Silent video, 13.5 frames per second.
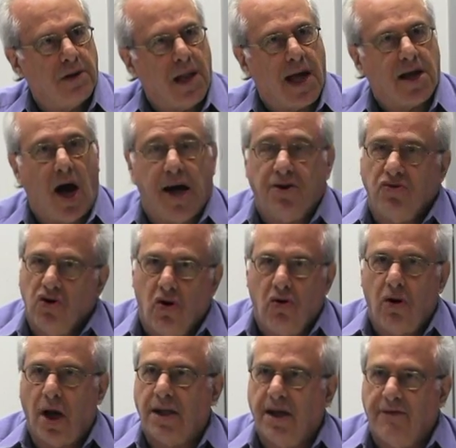Like, I don't
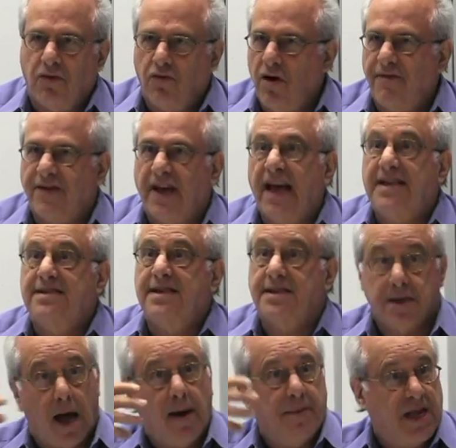know, I'd give a rough guess.
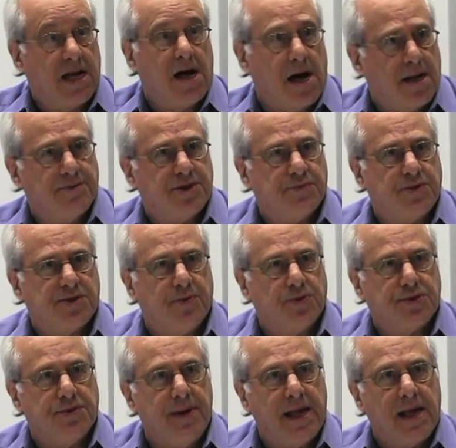As I'm an economist, we're
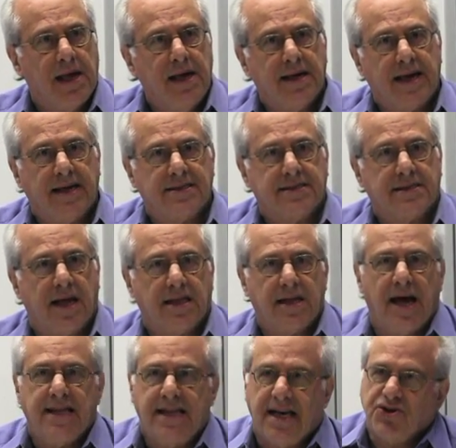supposed to make guesses like
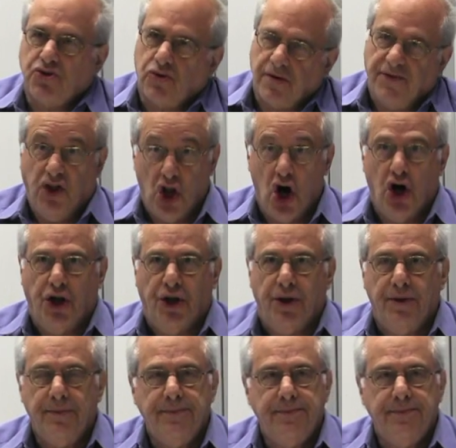that. I'd guess sort of none.